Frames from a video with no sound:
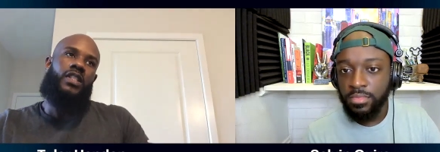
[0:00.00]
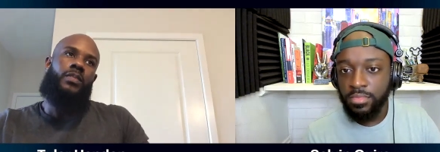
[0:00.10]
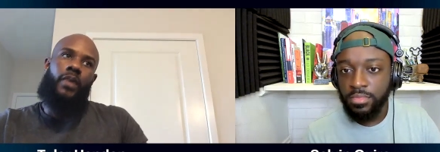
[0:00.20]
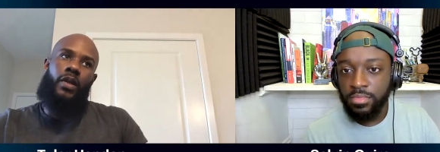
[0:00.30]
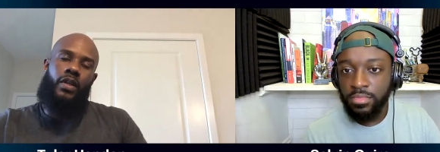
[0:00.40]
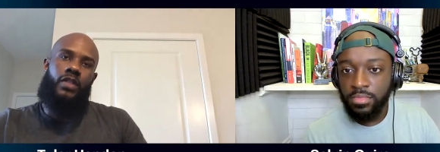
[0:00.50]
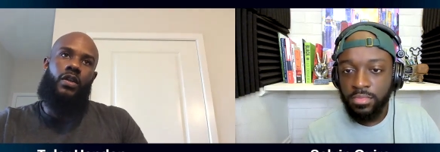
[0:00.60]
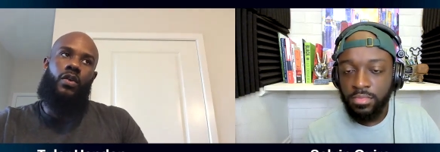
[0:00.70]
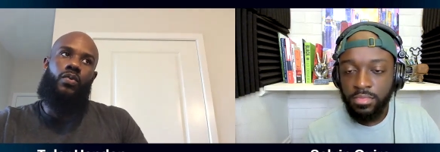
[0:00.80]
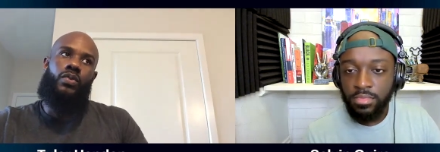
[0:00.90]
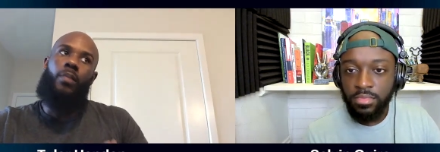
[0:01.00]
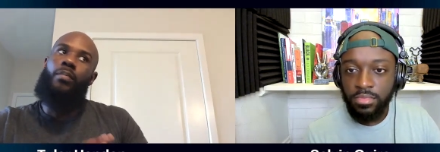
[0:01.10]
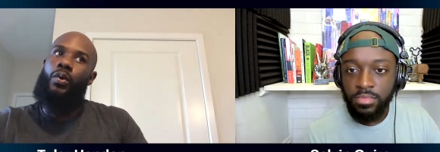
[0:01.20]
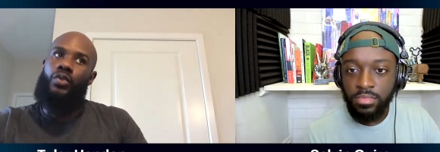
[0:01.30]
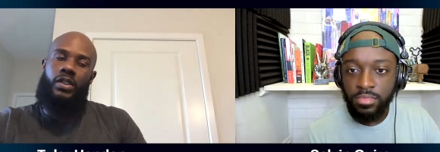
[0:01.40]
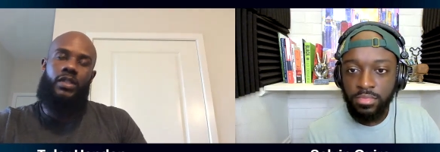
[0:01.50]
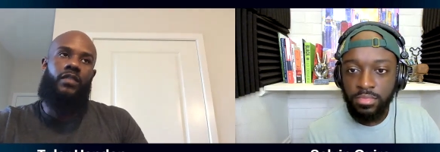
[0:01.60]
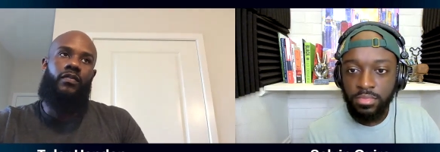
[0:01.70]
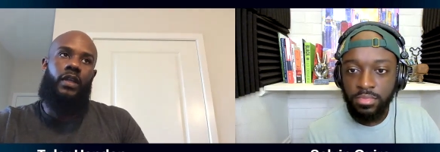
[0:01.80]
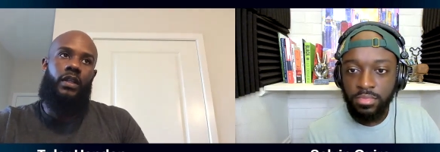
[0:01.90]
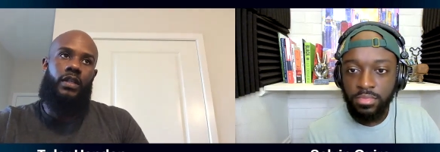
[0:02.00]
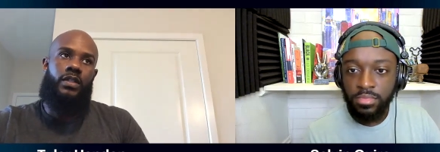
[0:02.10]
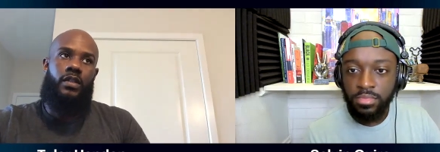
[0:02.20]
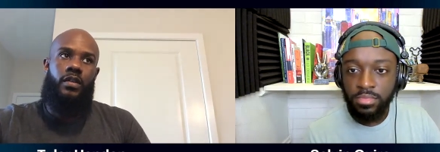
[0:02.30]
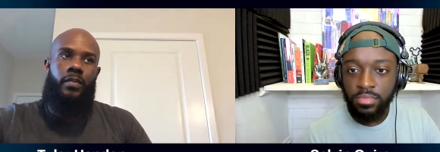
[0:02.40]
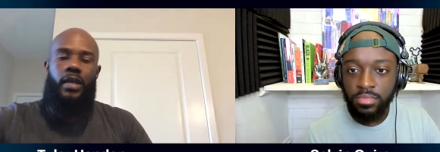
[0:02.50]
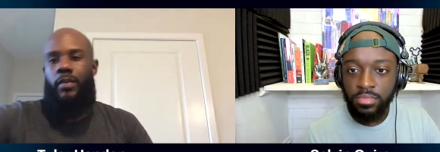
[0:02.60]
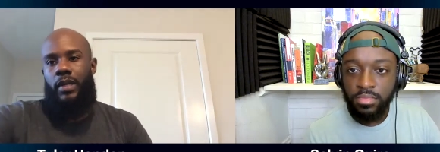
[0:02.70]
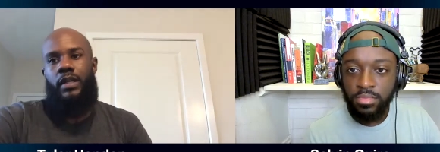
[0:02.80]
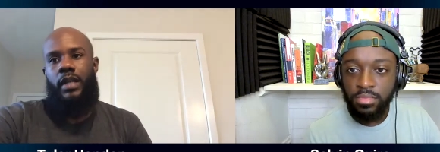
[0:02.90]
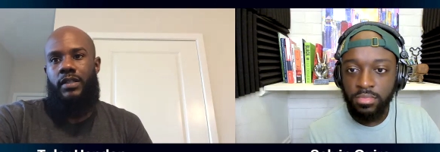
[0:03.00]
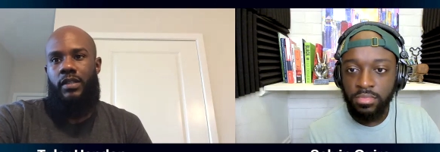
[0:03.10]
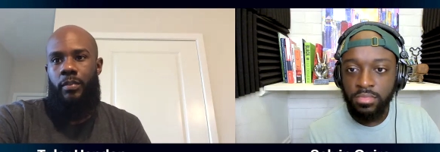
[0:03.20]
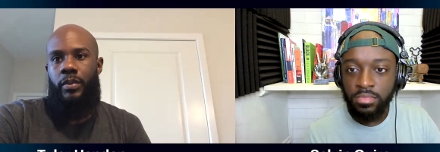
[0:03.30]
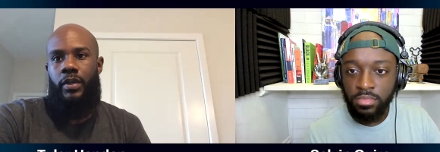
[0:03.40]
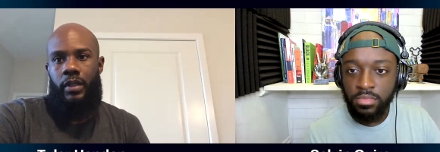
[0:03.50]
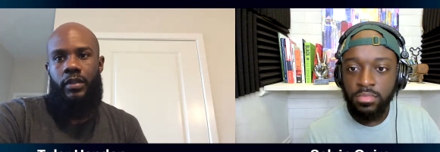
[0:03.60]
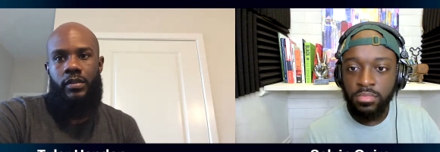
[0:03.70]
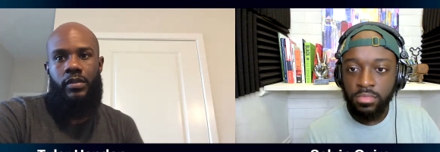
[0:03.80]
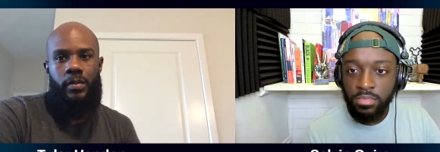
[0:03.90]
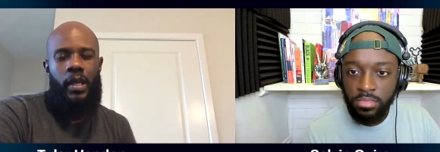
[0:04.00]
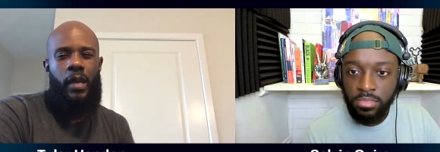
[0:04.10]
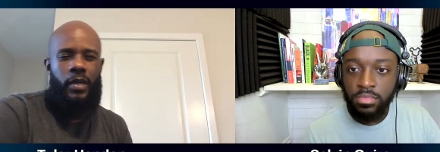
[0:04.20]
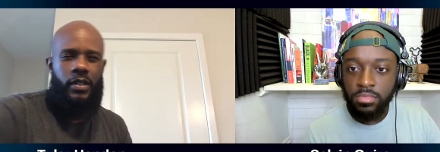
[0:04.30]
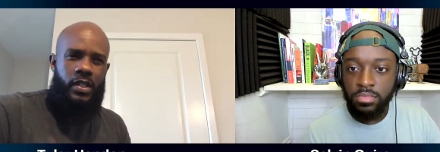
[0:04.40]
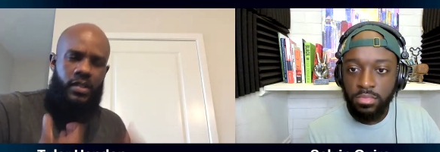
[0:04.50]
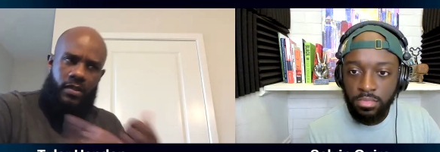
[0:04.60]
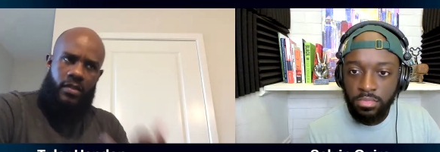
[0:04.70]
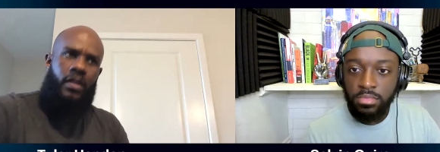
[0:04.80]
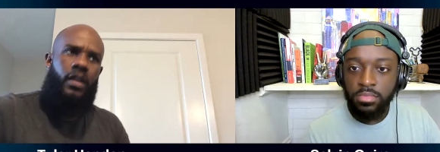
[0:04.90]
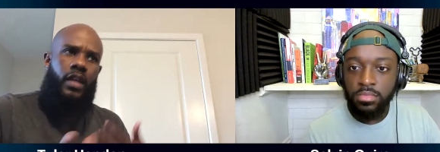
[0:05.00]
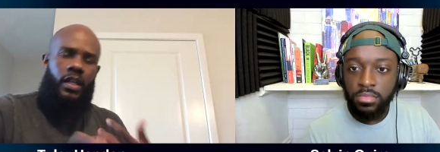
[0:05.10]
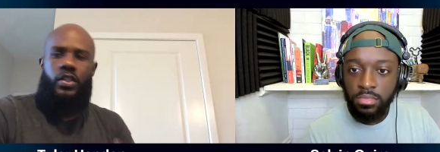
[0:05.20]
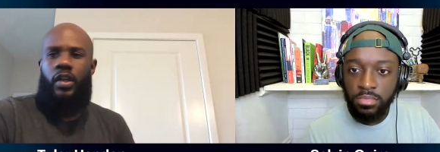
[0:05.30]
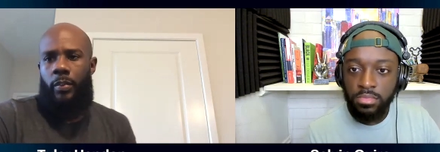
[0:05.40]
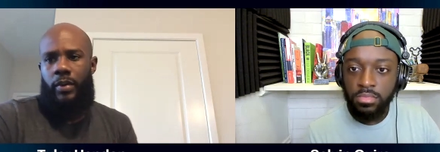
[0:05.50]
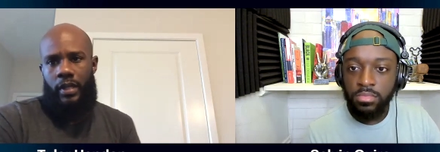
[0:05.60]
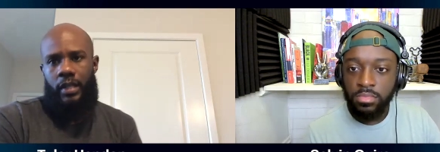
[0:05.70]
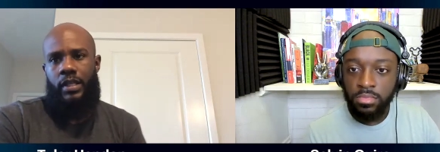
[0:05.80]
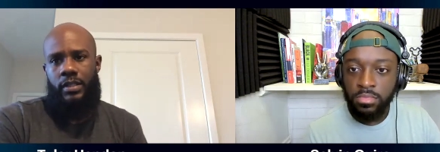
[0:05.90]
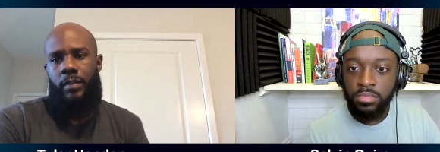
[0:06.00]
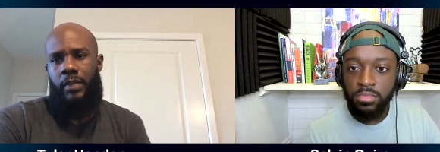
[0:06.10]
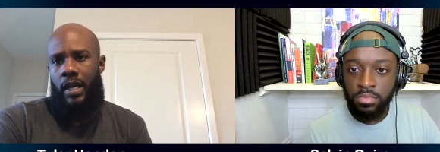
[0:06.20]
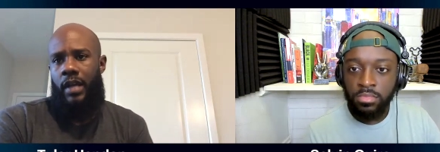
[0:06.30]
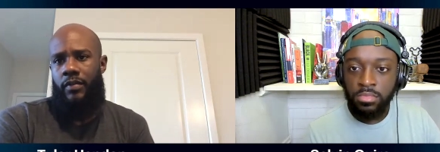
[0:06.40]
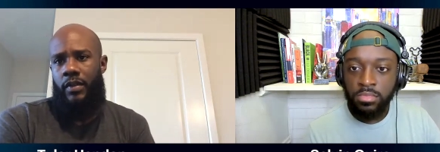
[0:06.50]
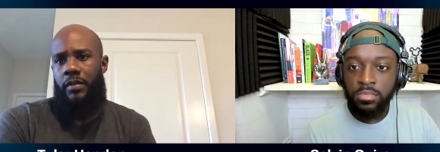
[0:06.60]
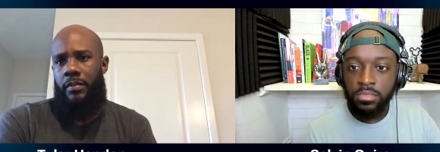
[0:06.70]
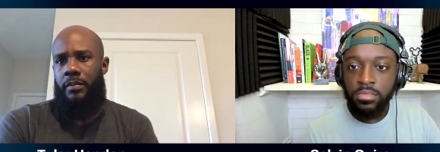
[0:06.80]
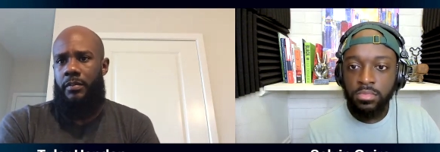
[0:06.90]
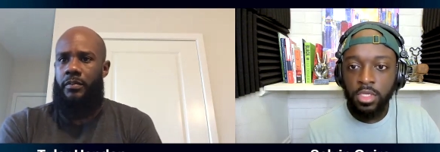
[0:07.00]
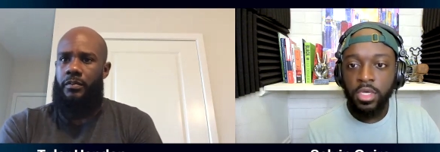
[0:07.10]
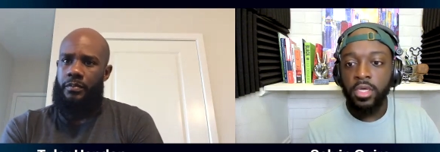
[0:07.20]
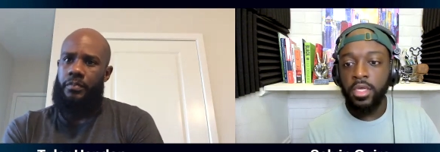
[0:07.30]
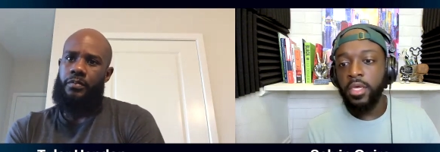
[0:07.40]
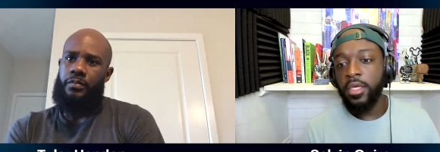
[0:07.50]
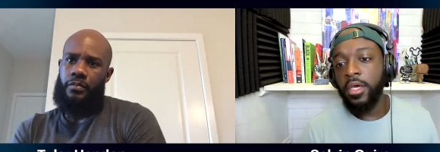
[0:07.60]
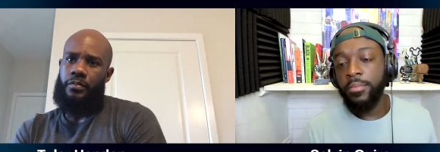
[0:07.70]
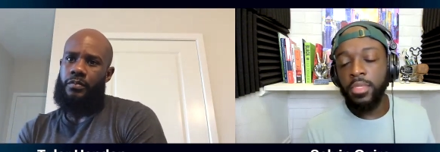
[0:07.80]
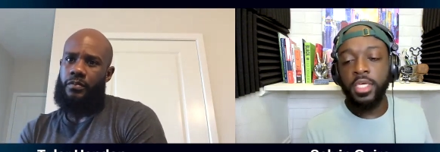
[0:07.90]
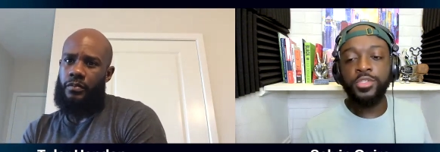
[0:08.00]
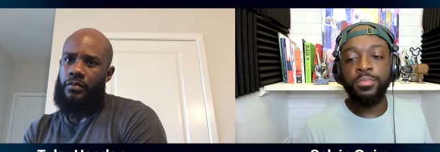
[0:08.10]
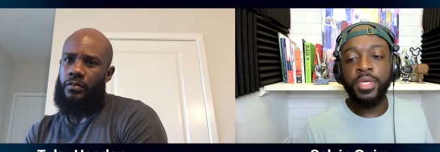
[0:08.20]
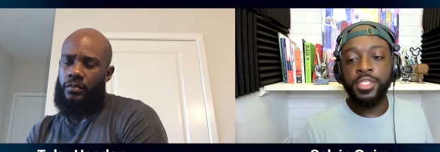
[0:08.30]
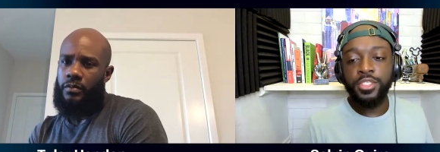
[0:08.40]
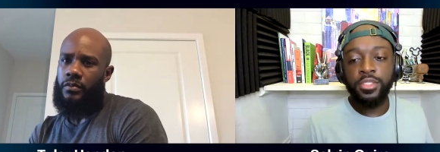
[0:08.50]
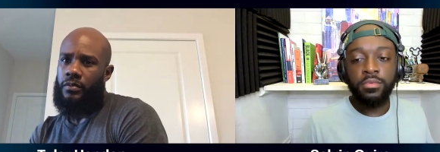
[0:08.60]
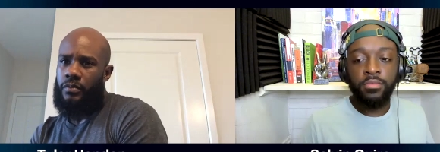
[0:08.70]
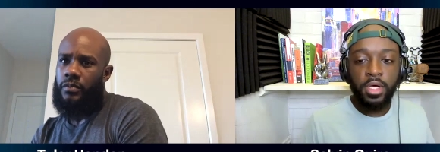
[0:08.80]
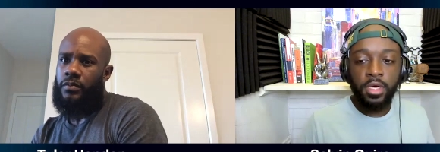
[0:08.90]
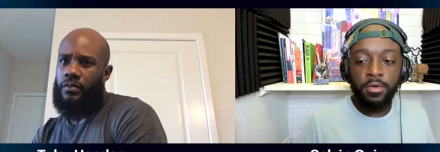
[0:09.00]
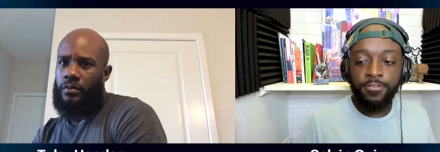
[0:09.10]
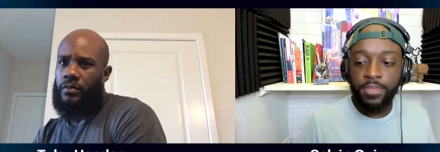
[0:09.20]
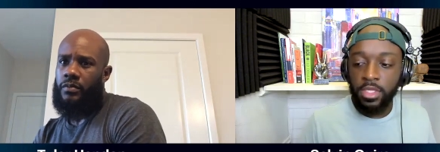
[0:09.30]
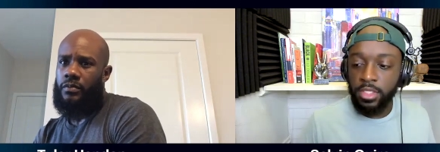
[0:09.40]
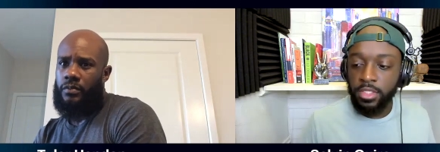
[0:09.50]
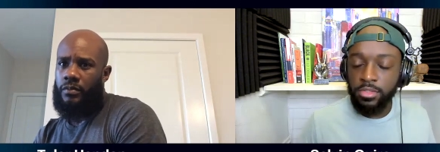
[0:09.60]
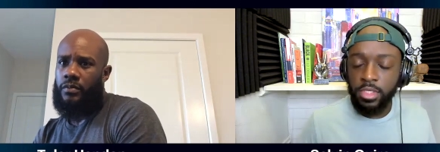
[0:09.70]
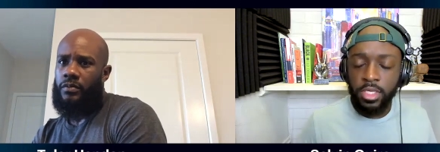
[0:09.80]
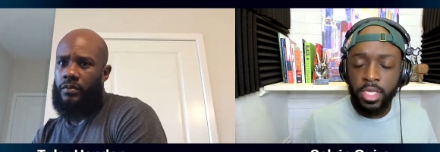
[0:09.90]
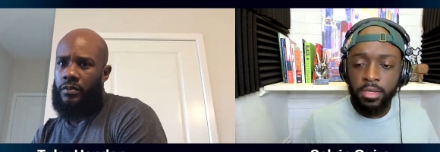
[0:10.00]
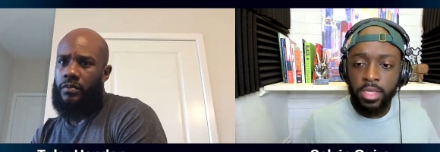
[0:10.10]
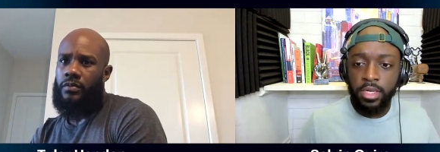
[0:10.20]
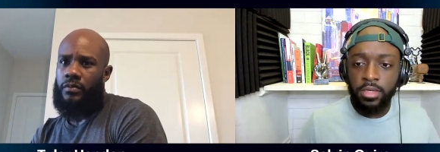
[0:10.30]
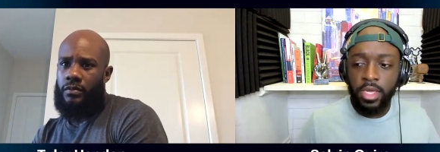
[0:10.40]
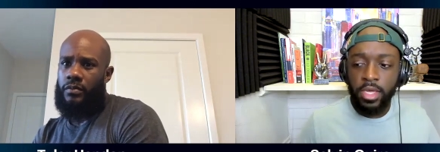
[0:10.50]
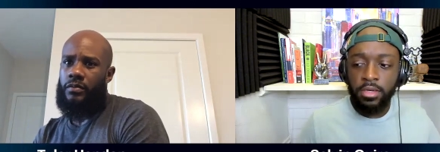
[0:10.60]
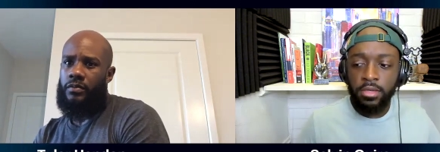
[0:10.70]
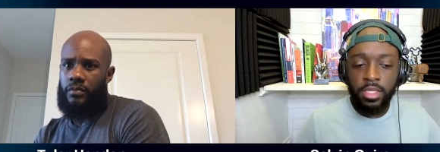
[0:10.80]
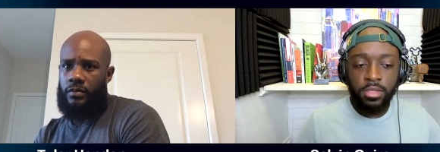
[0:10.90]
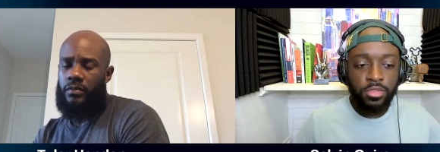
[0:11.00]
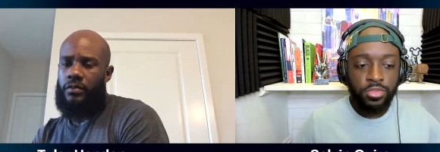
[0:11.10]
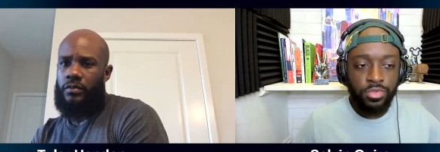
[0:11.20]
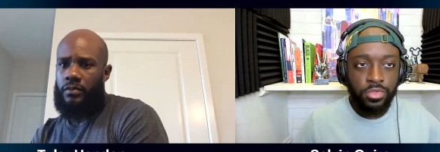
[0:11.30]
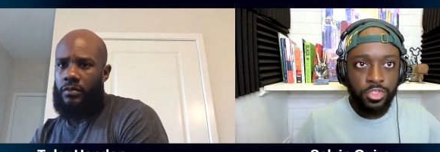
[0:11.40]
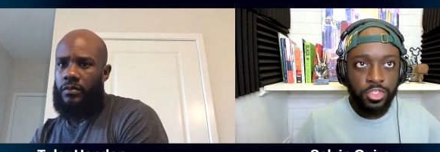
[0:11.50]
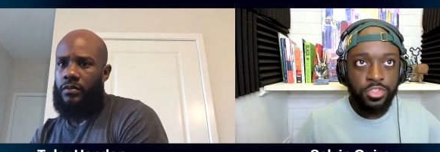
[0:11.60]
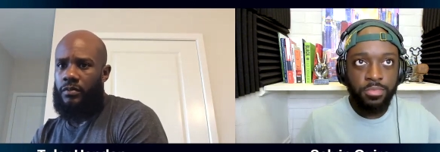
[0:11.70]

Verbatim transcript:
Speaker 1: experienced those emotions and feelings to be able to connect to the book and to be able to just interpret it and
Speaker 2: get something out of it. Yeah, yeah, yeah. I'm glad you mentioned uh, feelings and and and and and just